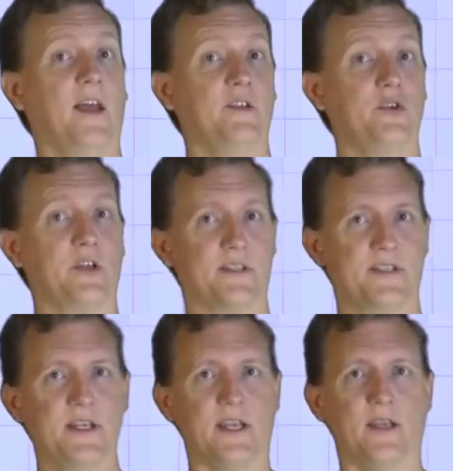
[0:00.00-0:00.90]
As you can
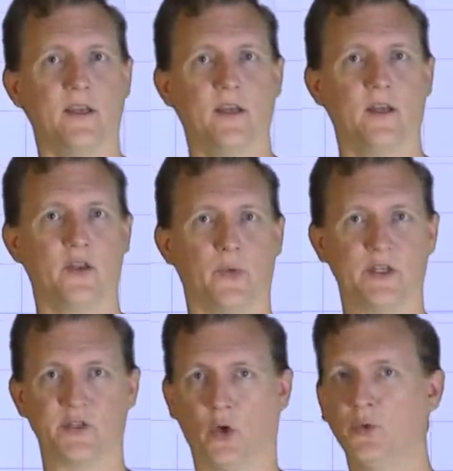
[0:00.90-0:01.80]
see, the
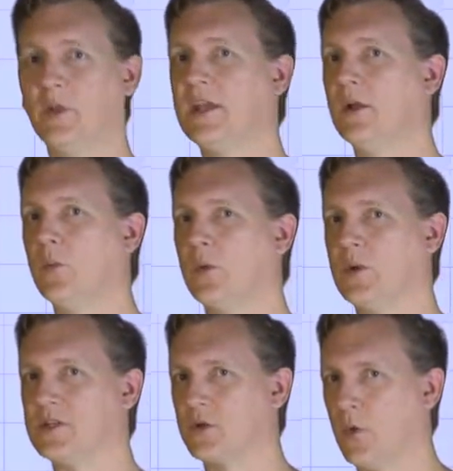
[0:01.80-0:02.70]
result we get when
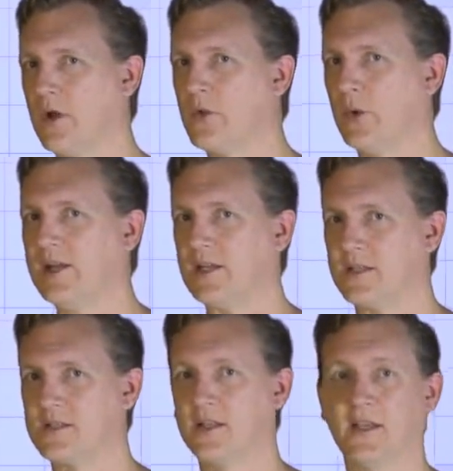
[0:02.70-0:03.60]
we square the
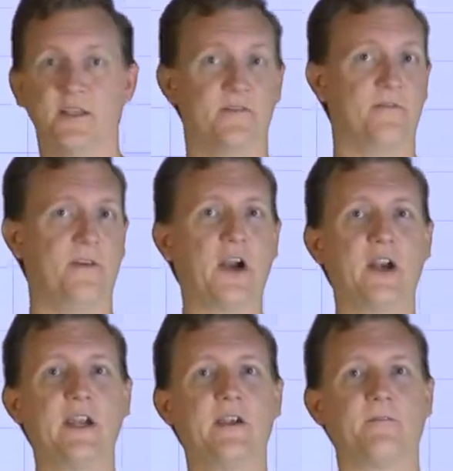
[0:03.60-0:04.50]
radius is
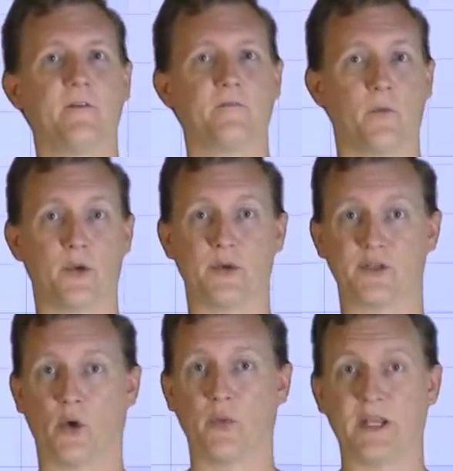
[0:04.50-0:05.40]
very different from the
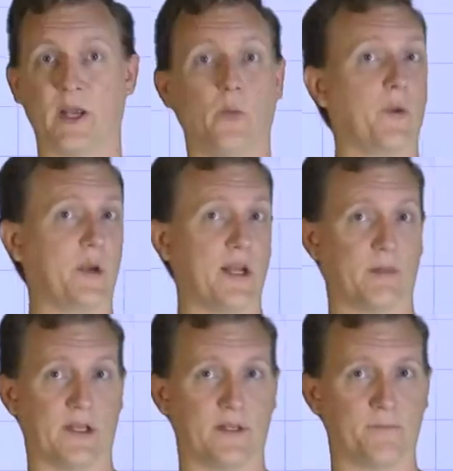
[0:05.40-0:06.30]
result we get when we
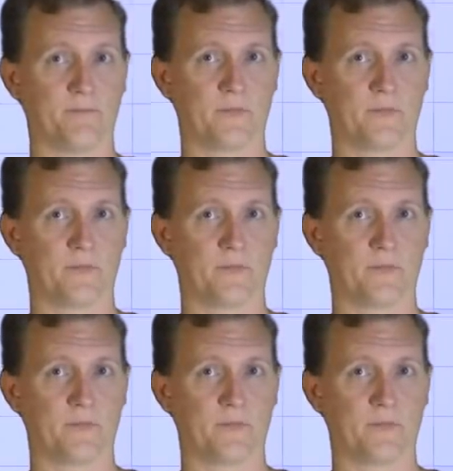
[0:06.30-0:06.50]
double it.